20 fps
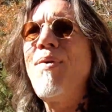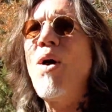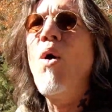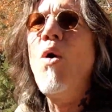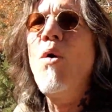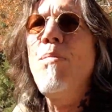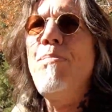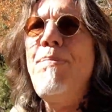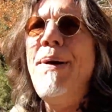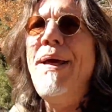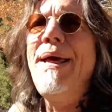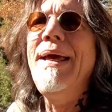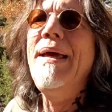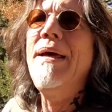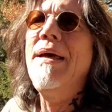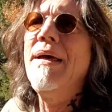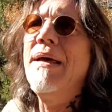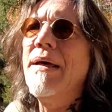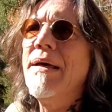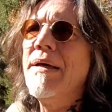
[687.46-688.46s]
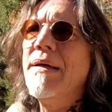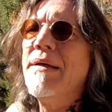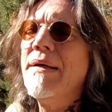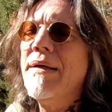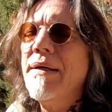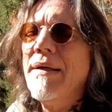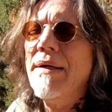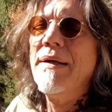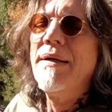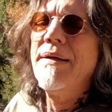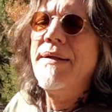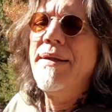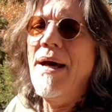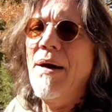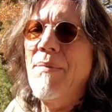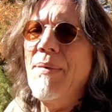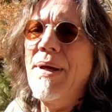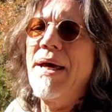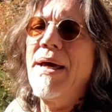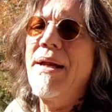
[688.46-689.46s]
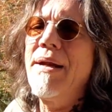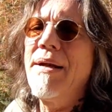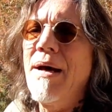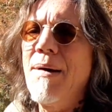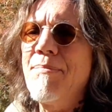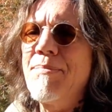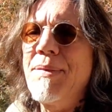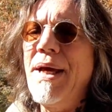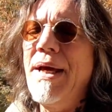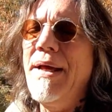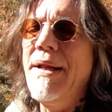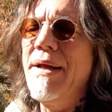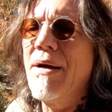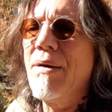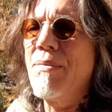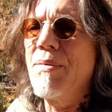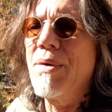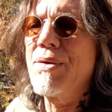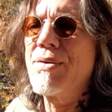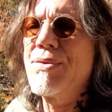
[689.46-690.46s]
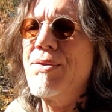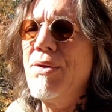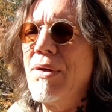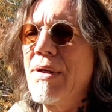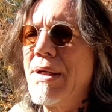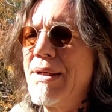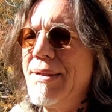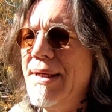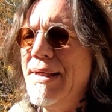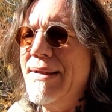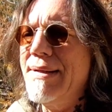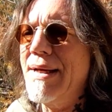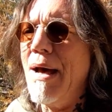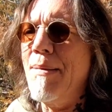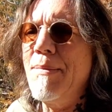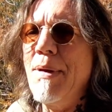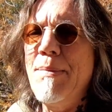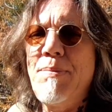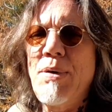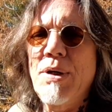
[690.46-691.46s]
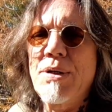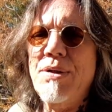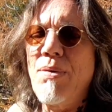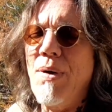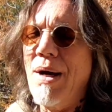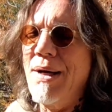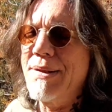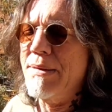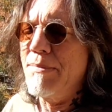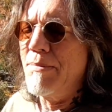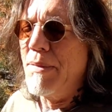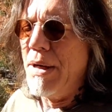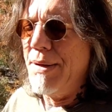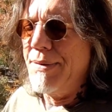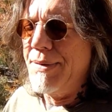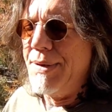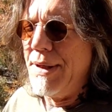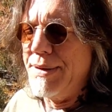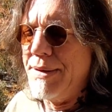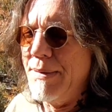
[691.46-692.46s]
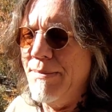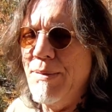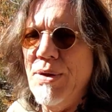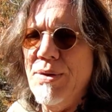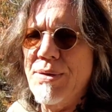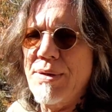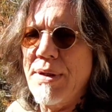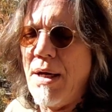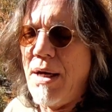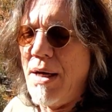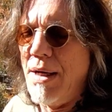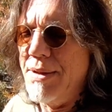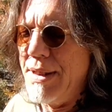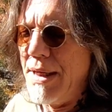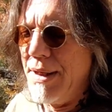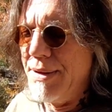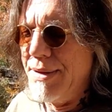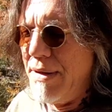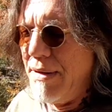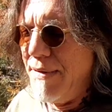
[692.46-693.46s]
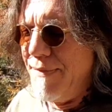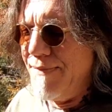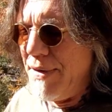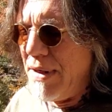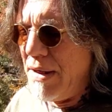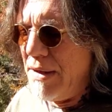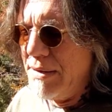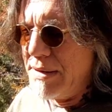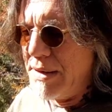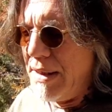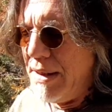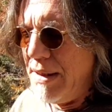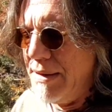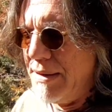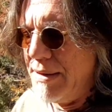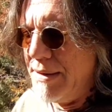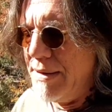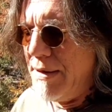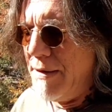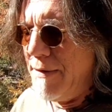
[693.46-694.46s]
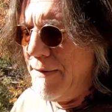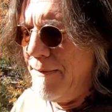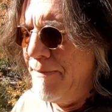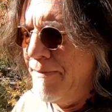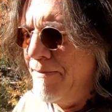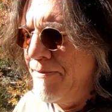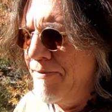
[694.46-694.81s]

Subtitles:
hoping that we get an update here real soon, because he's got me booked twice a month at the Moose Lodge out there in Fawnskin. So